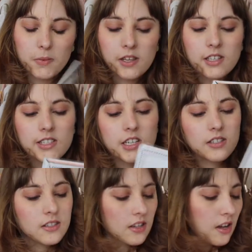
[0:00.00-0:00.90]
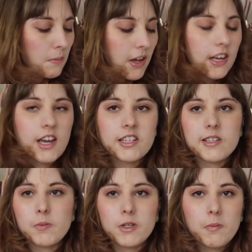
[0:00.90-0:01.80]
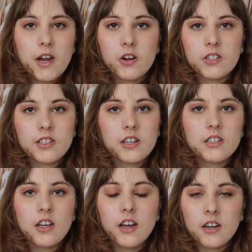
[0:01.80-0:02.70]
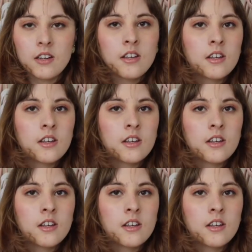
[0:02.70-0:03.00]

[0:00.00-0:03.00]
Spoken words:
like, cause this, Megan Hess has been to Paris a ton